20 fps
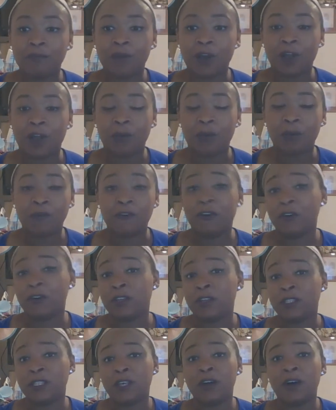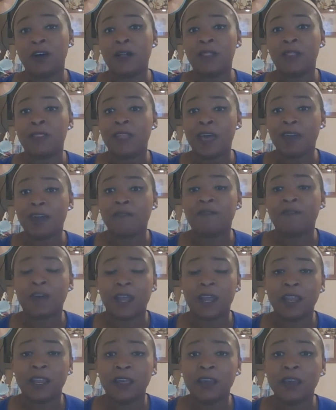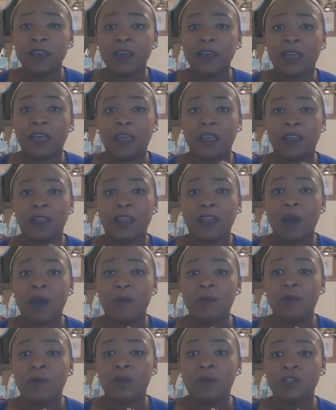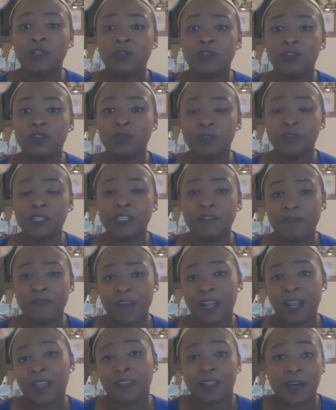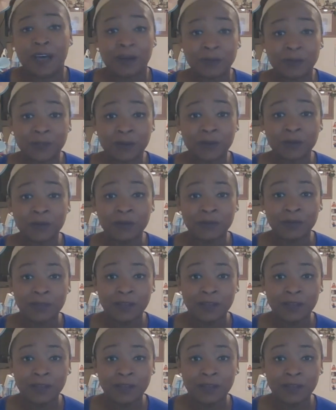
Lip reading: are we focusing on that fighting and how we want to decrease the fighting in the household?